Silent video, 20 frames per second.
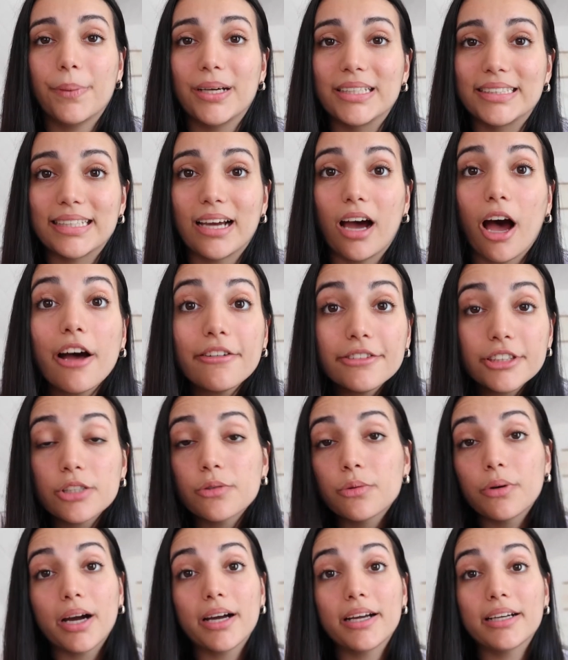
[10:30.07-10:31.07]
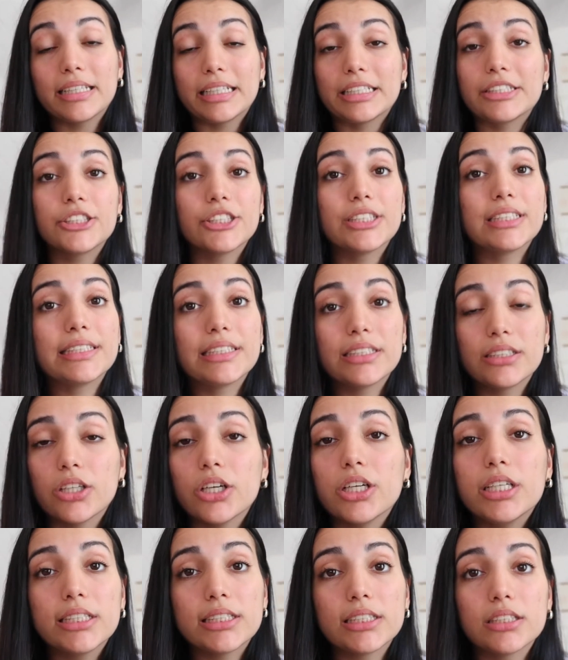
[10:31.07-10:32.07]
But after a while, it just
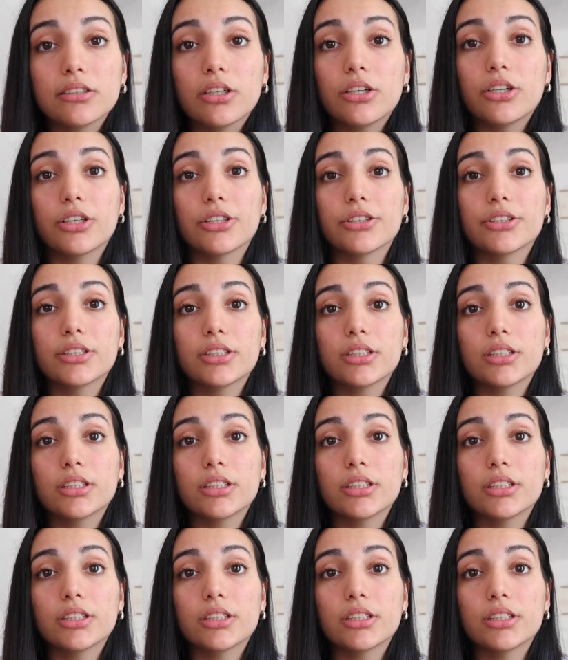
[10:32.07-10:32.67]
does not